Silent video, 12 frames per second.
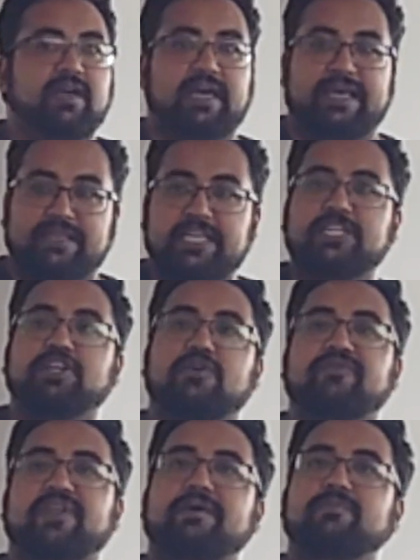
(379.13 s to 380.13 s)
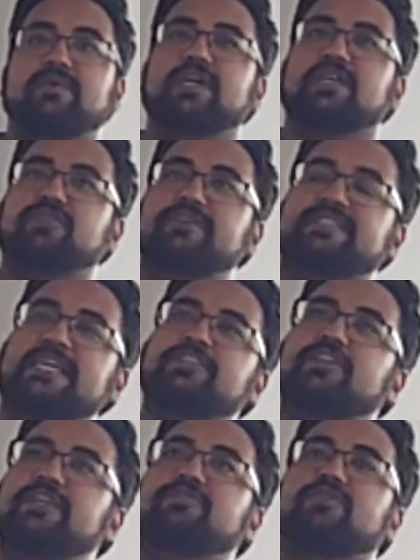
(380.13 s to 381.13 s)
And each of them, so
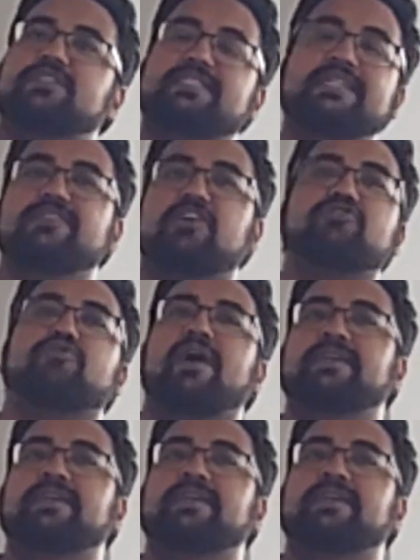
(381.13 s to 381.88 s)
essentially you're still not